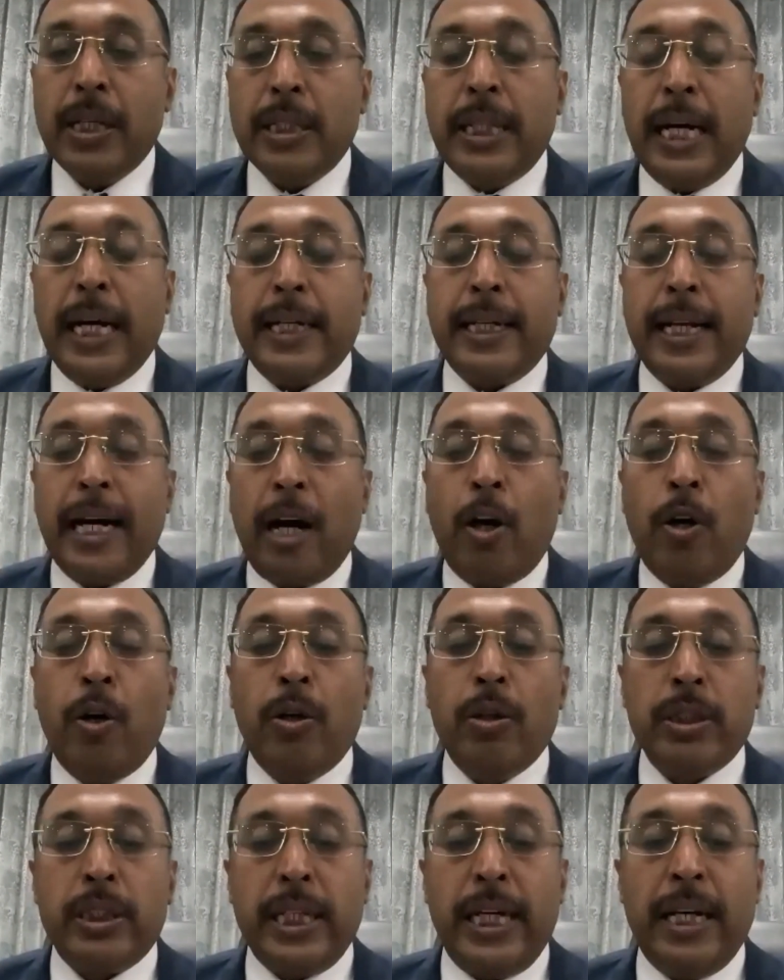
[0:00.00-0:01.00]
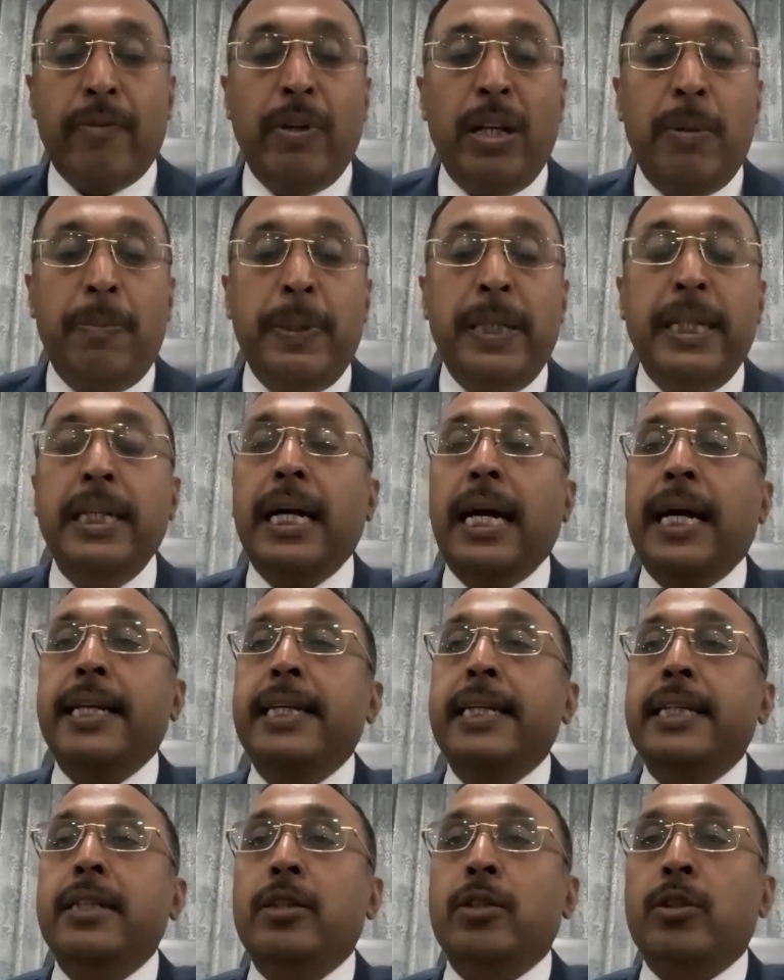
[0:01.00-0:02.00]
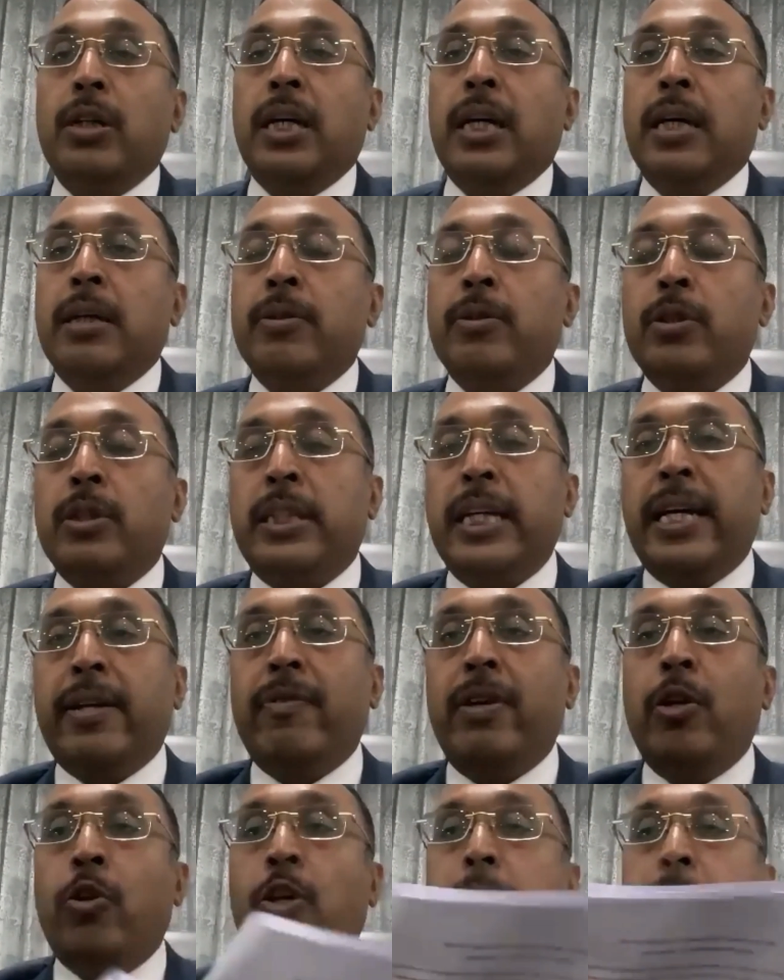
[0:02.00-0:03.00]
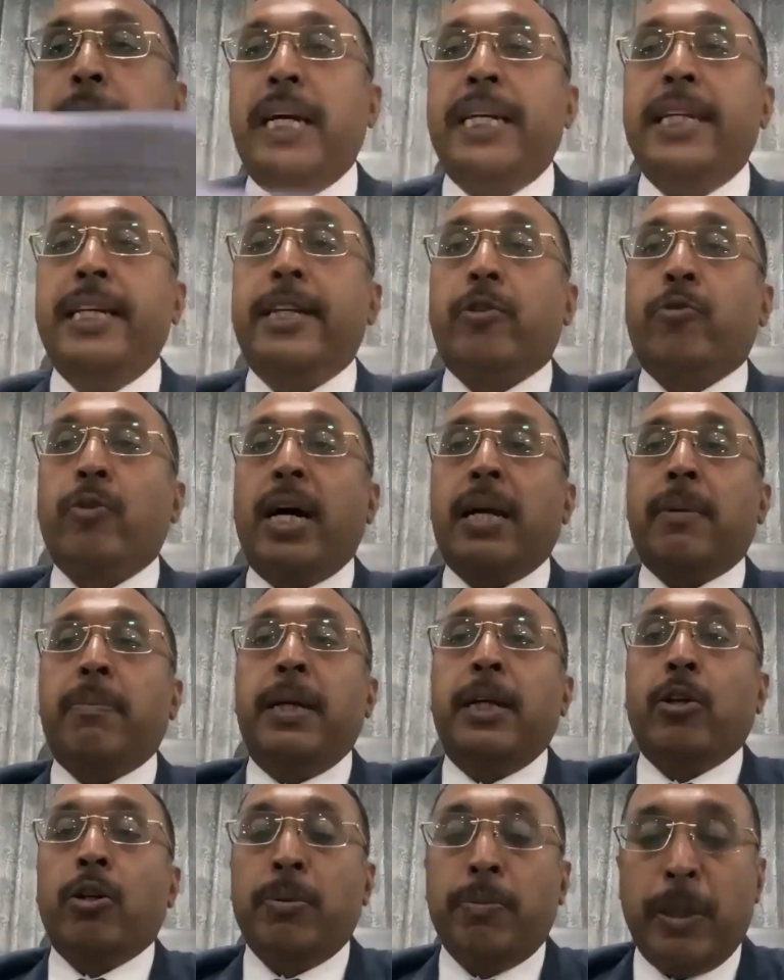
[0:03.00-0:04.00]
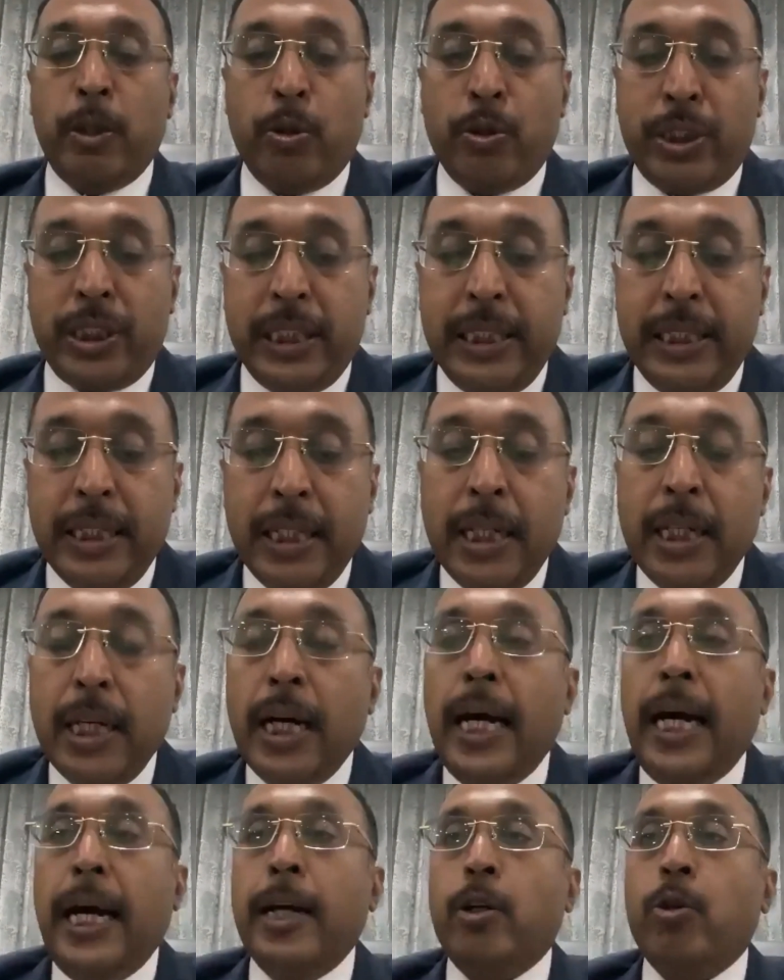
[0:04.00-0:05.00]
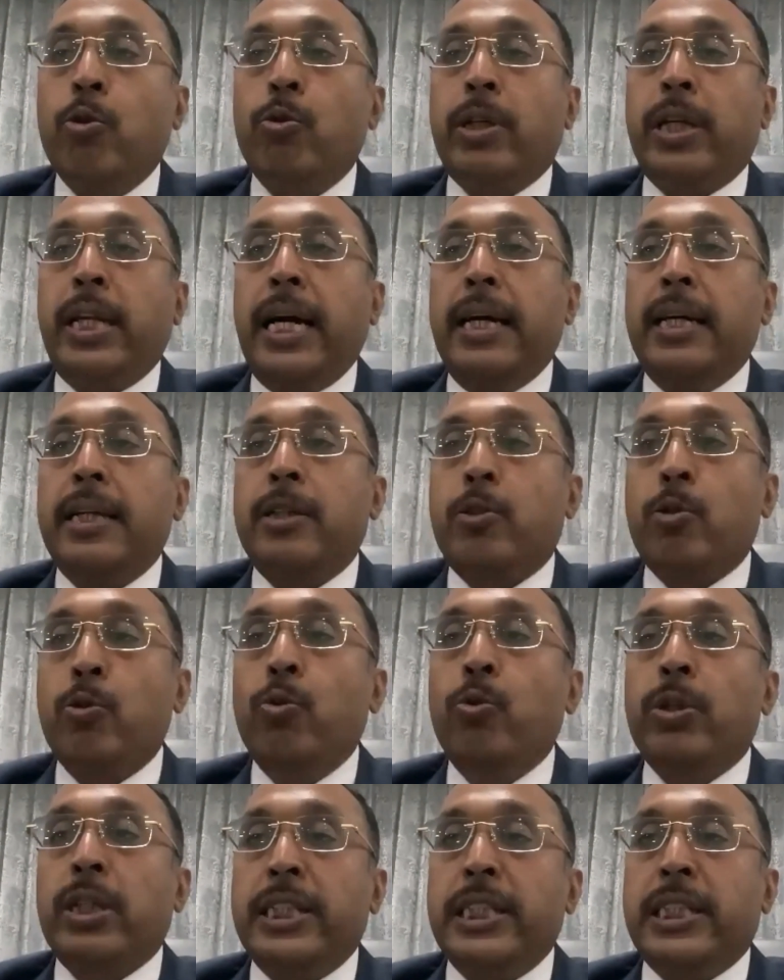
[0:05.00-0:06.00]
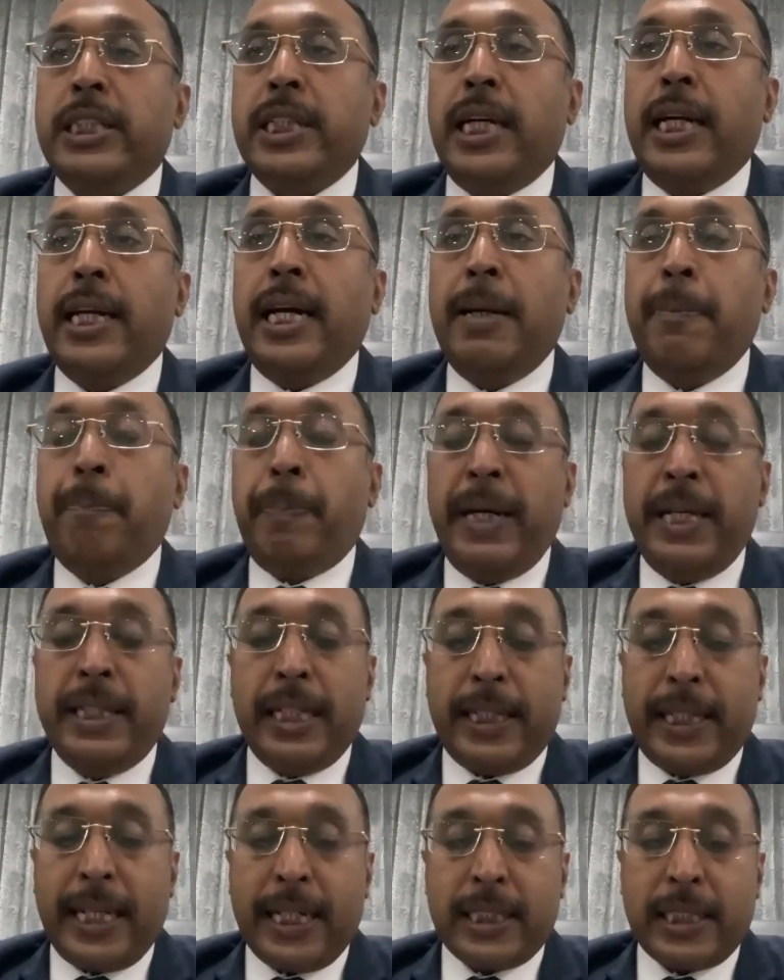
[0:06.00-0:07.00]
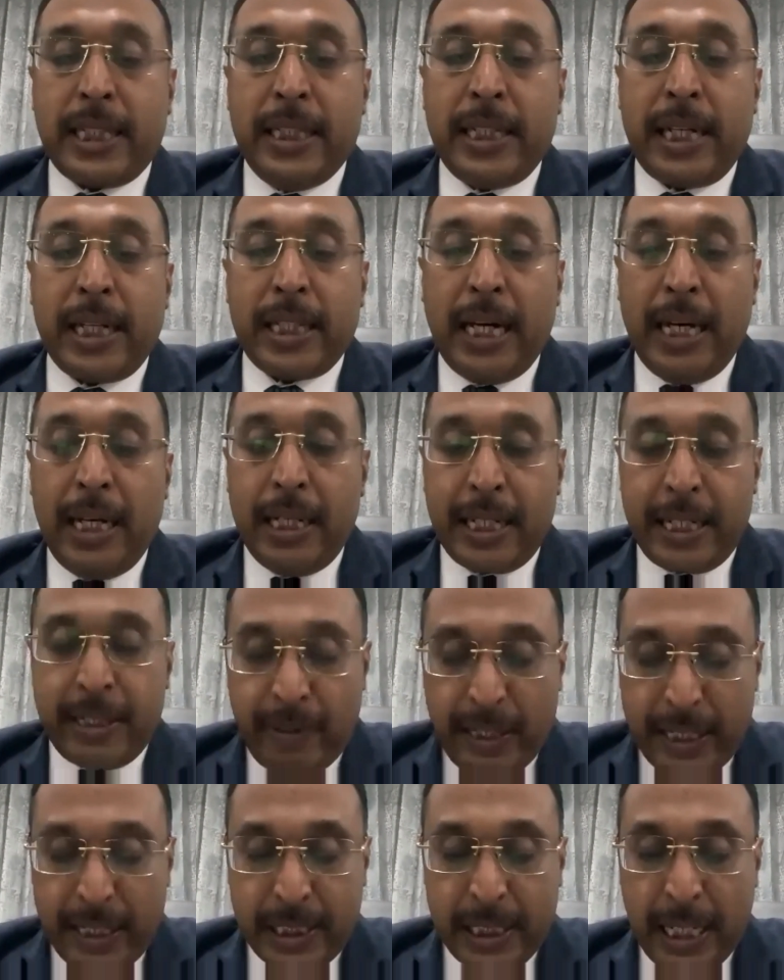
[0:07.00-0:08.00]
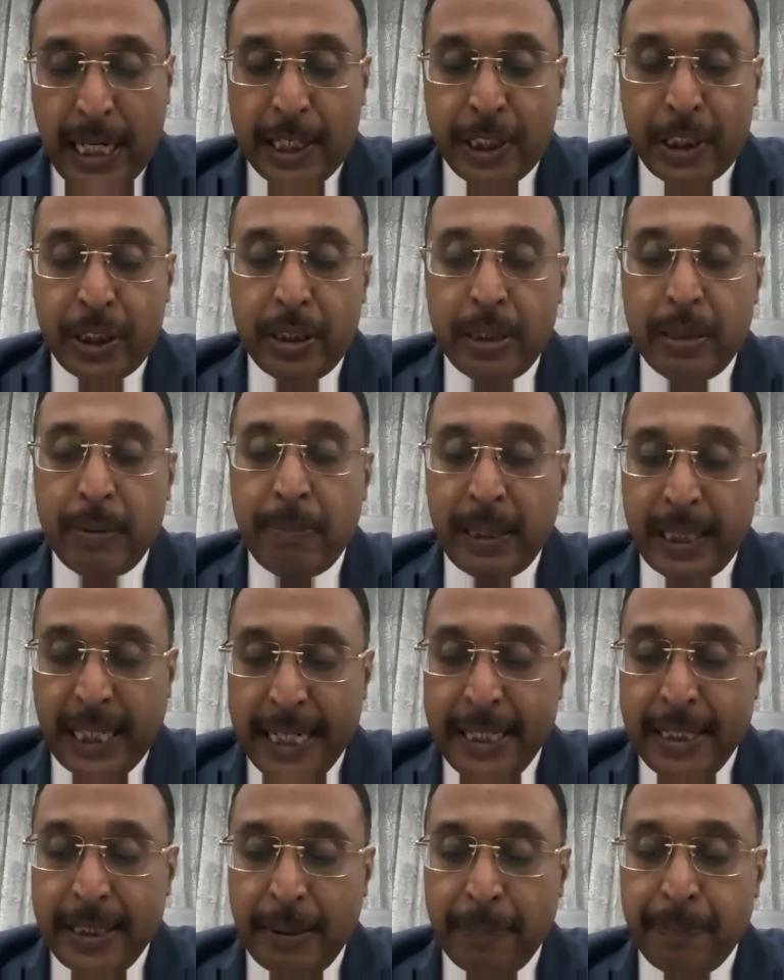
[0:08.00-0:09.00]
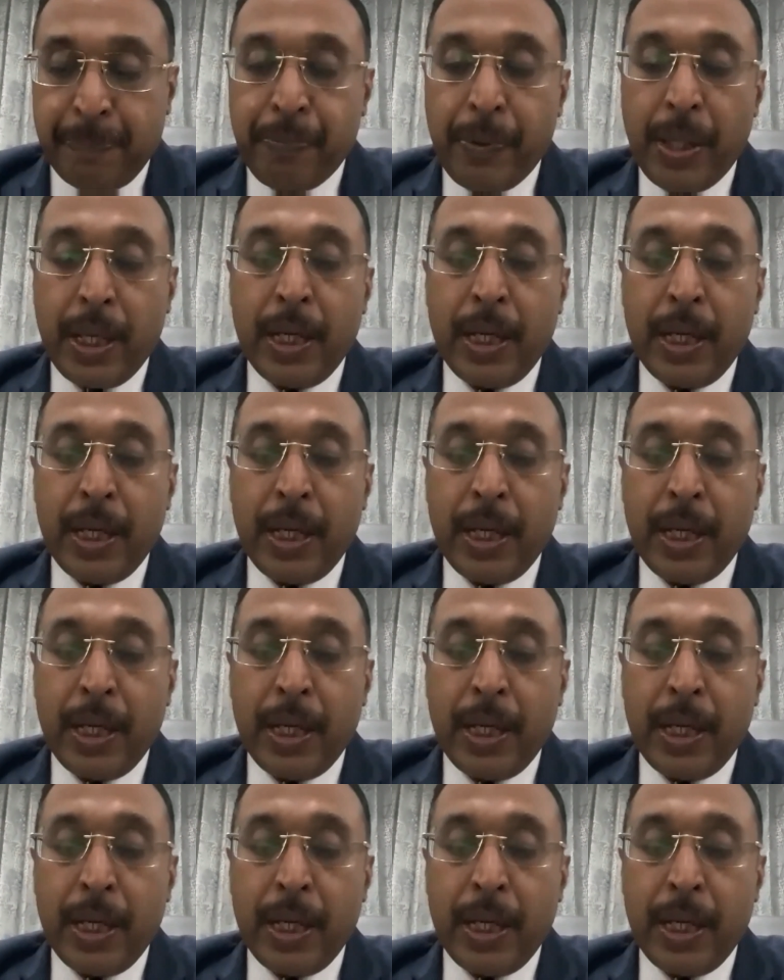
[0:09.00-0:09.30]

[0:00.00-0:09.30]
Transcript: That now there will not be any requirement on Manoj ji to register and pay the tax under the reverse charge mechanism.